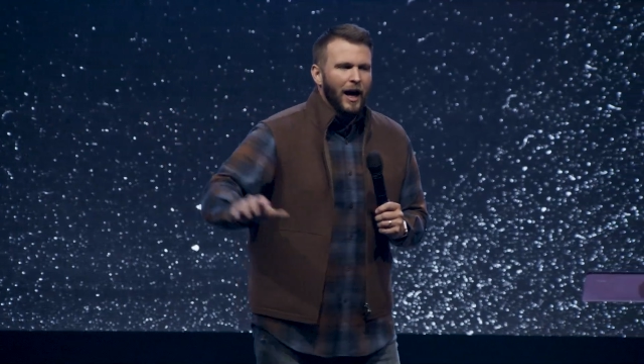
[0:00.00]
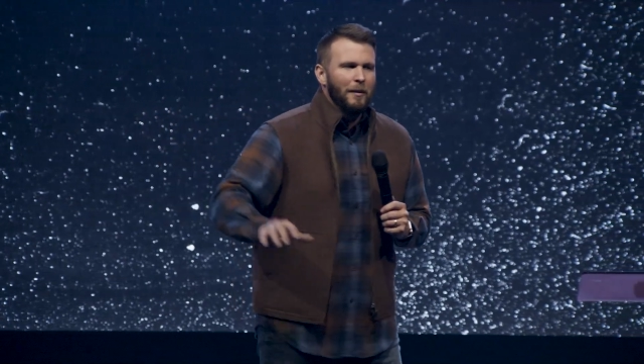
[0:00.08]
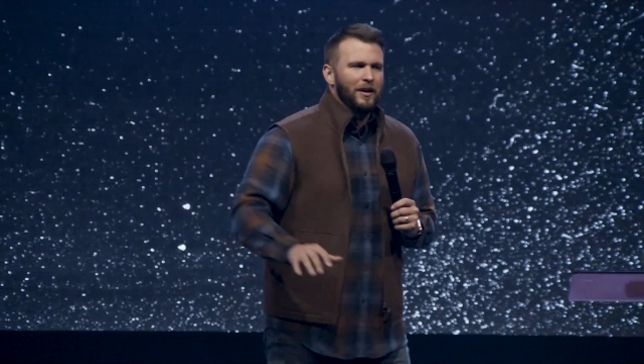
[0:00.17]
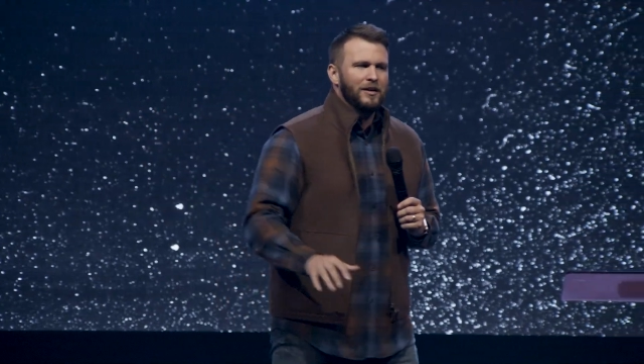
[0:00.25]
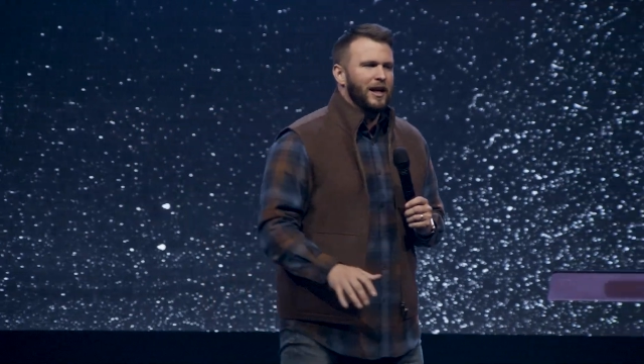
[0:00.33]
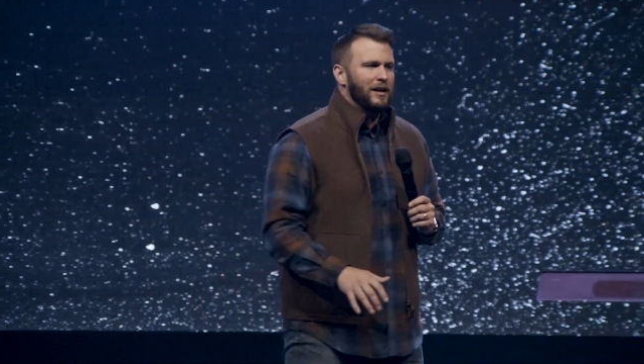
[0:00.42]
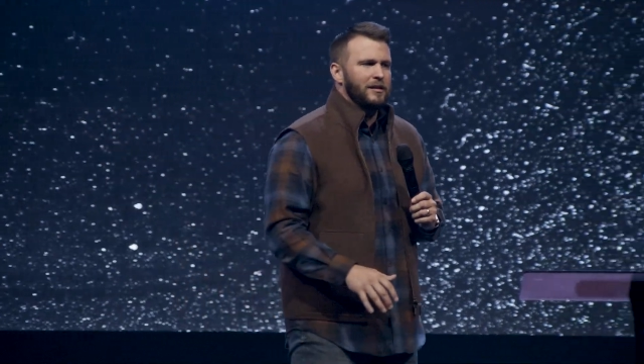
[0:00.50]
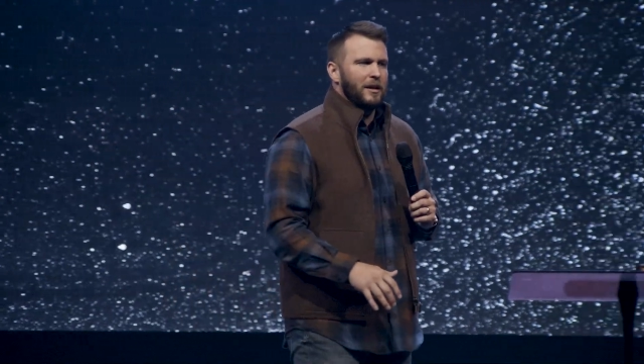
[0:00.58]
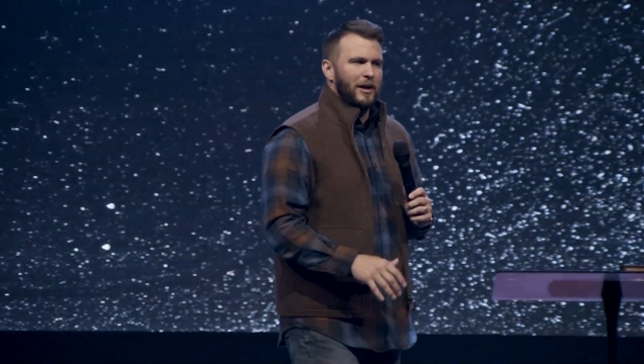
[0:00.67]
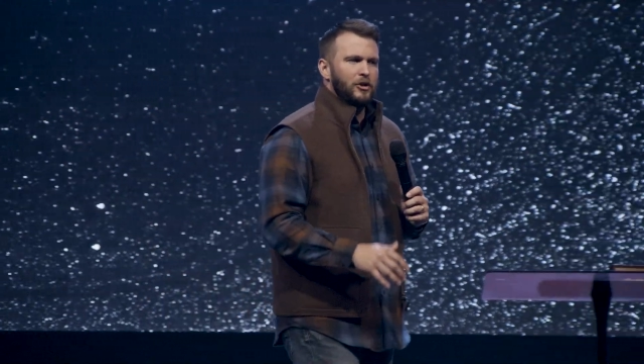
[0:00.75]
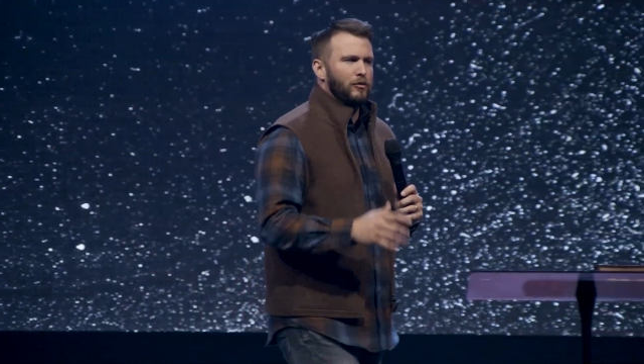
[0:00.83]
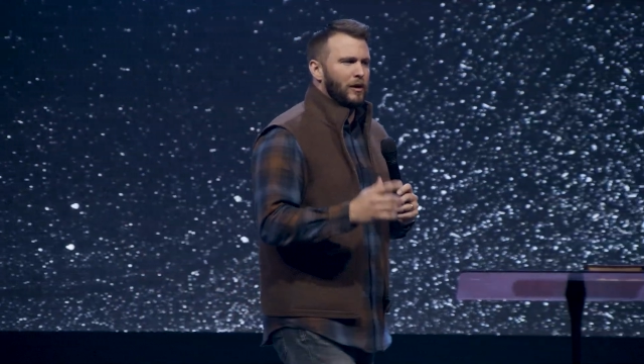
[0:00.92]
I want to tell you
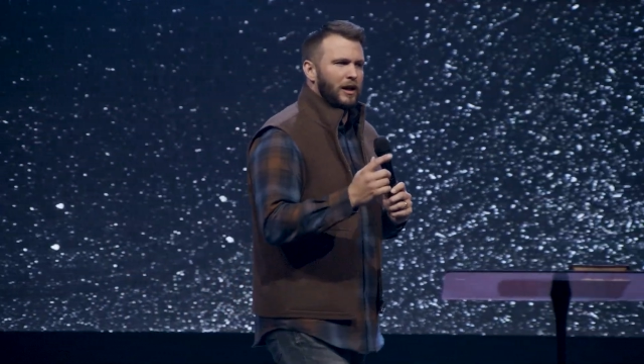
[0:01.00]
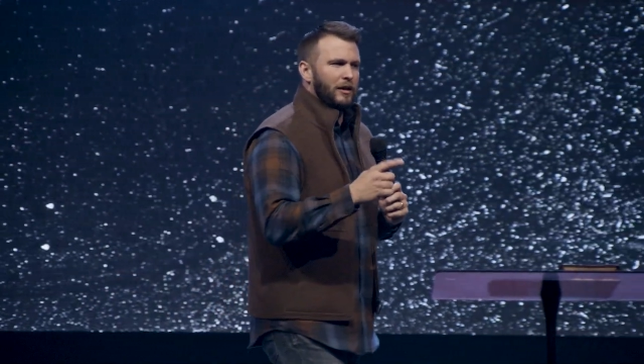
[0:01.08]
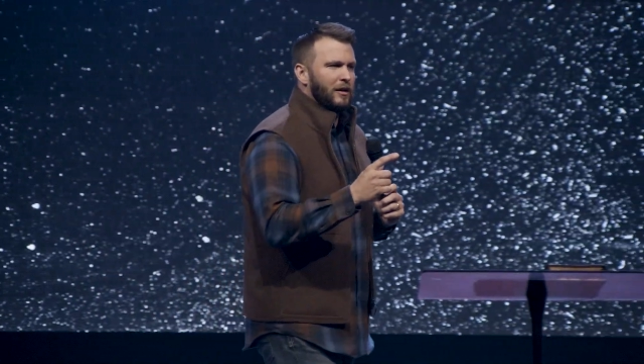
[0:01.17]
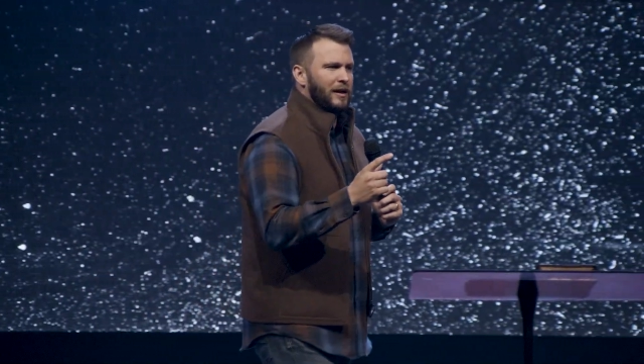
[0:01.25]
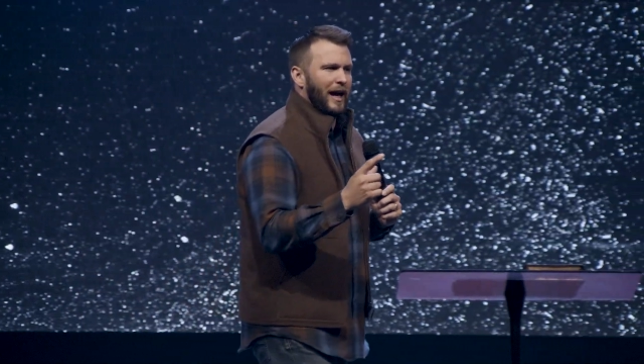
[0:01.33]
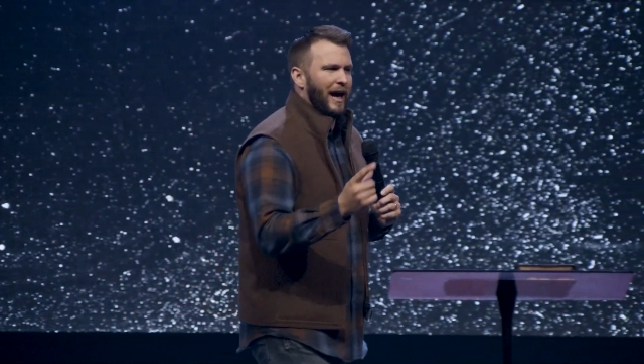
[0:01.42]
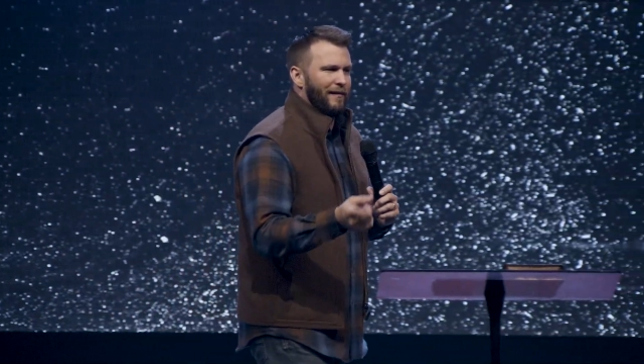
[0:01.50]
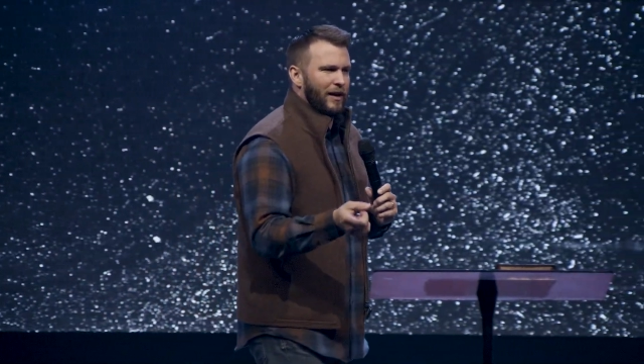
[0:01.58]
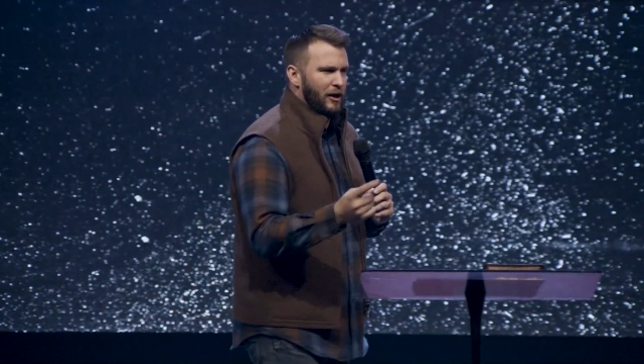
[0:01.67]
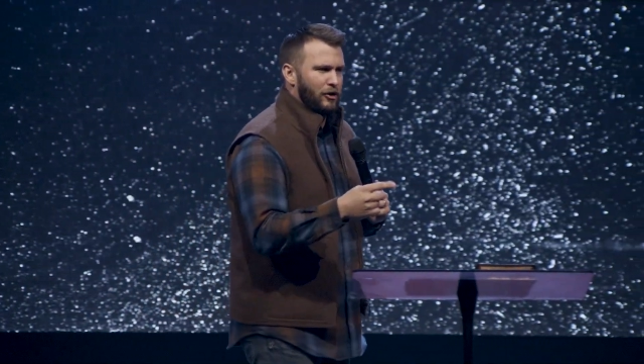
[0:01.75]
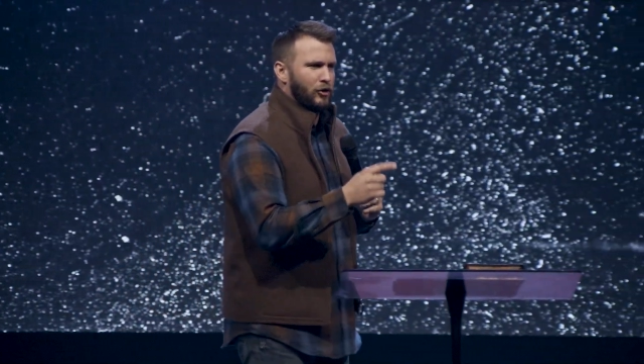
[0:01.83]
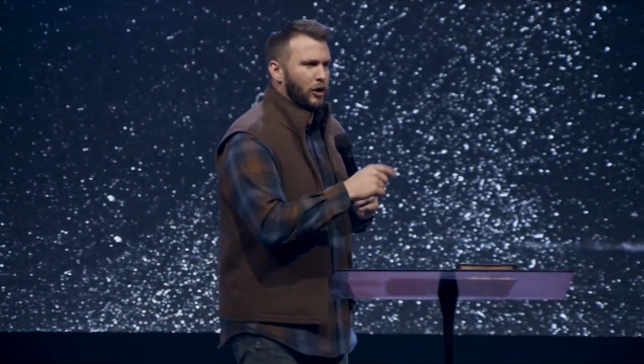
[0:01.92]
something, it's really good to have
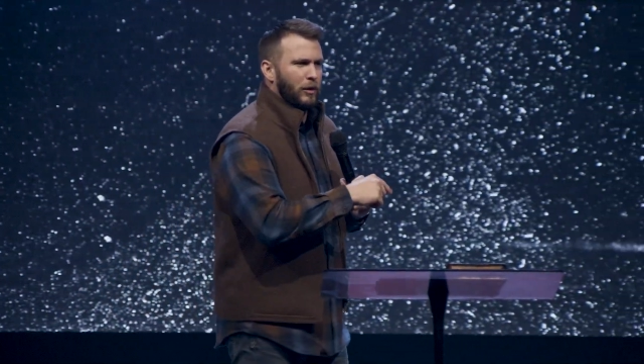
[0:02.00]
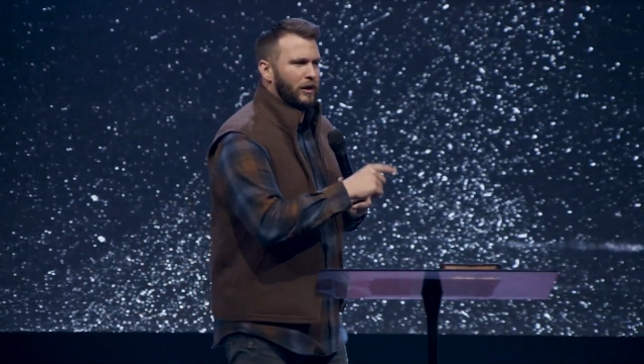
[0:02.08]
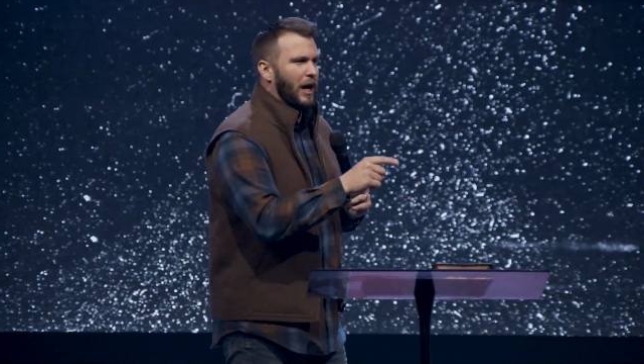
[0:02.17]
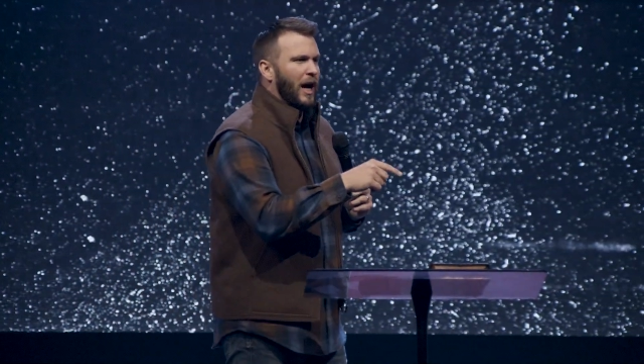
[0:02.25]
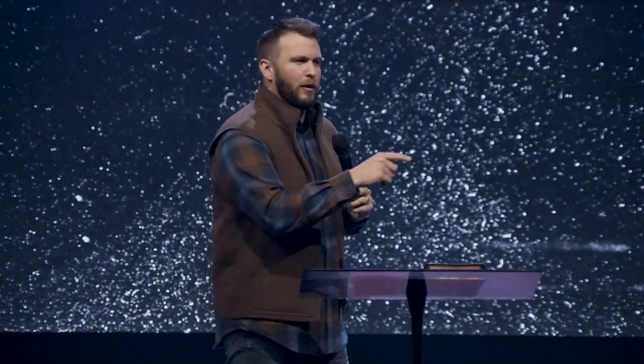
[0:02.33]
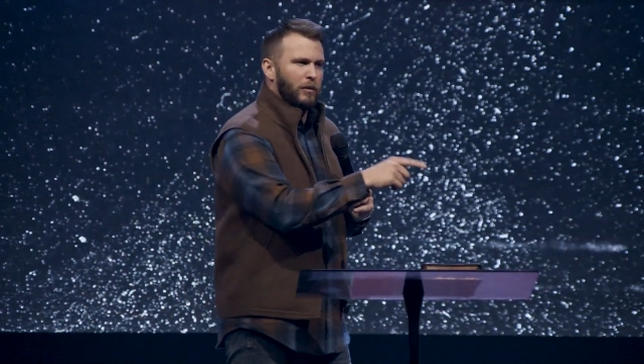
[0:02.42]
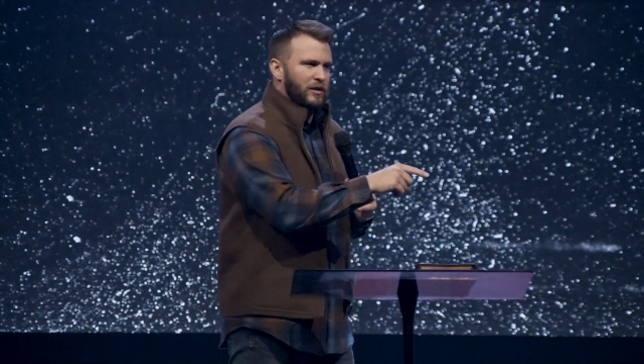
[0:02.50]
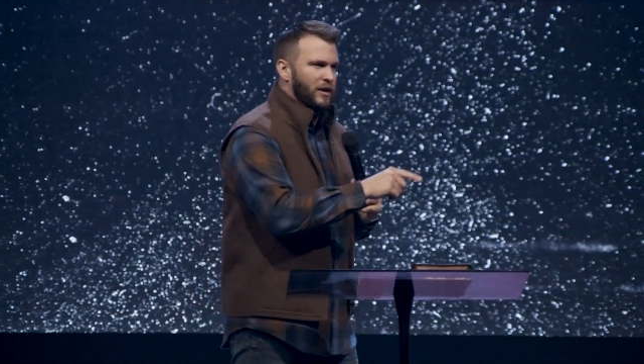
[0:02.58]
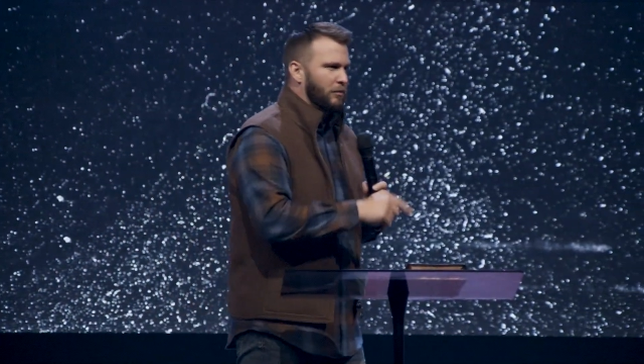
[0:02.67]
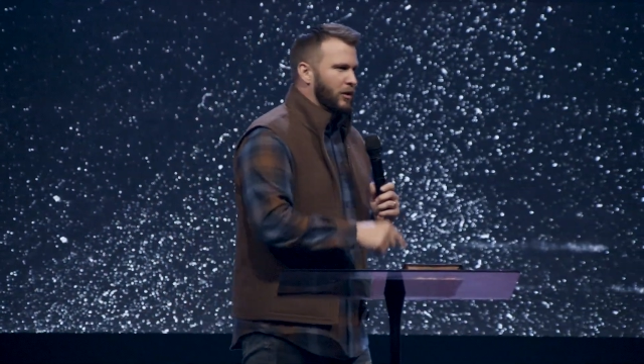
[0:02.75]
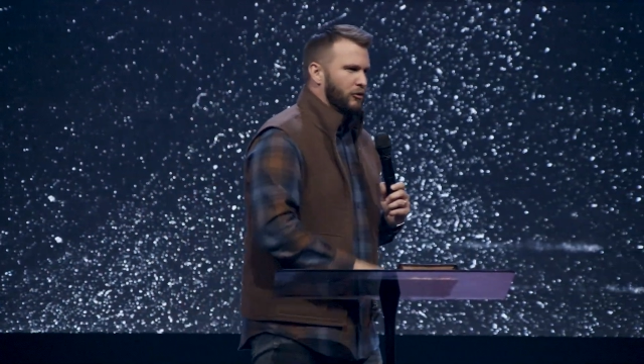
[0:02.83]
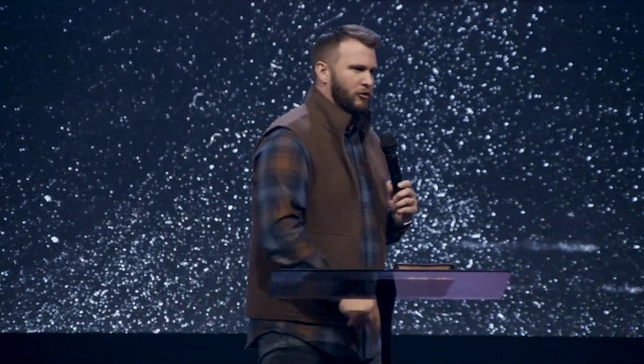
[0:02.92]
history with God when
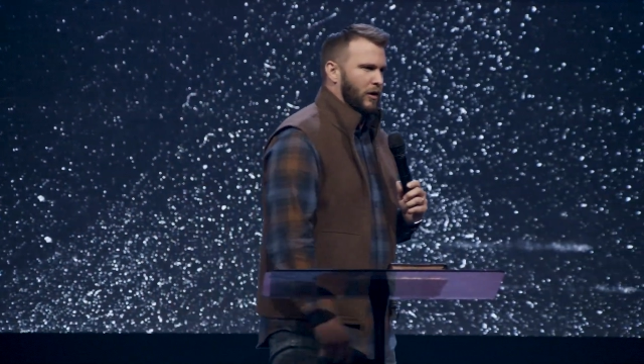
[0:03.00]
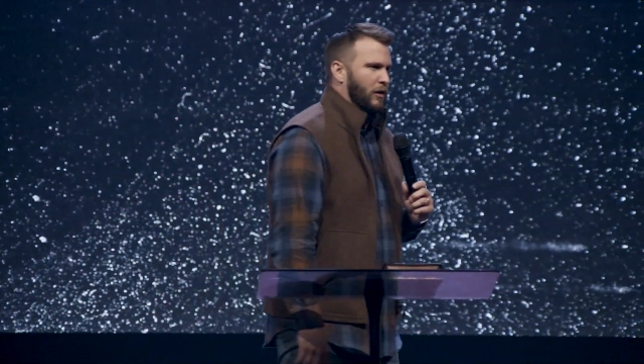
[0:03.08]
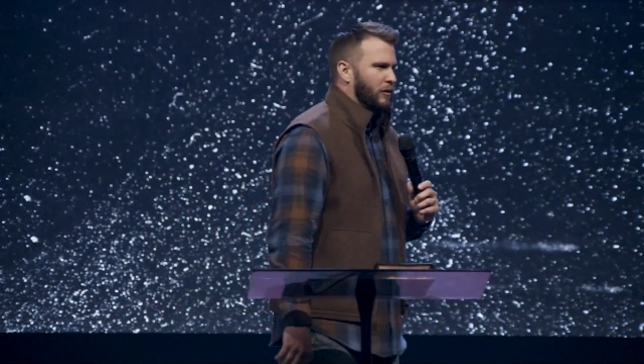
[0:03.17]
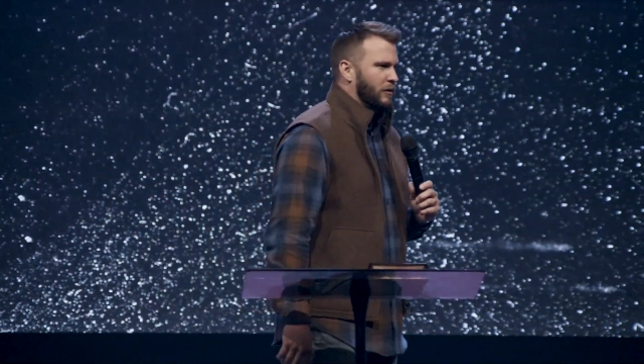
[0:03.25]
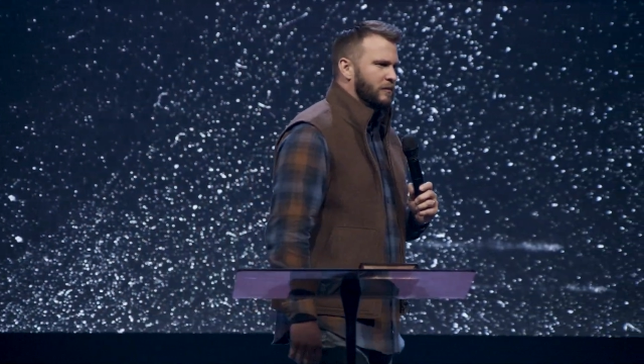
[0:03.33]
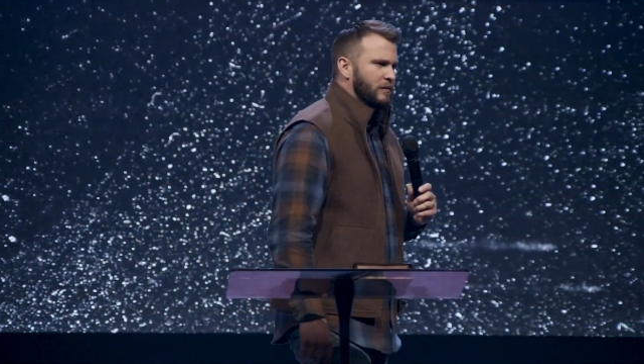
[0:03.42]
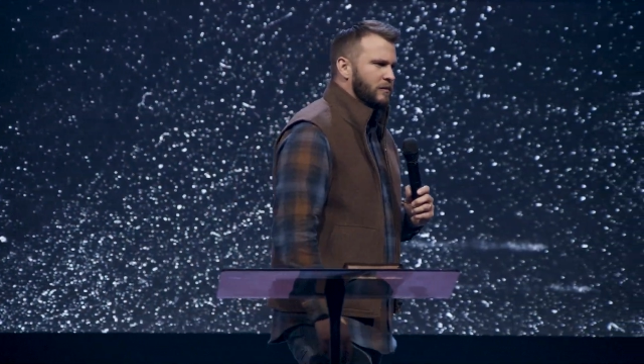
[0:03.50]
something goes wrong.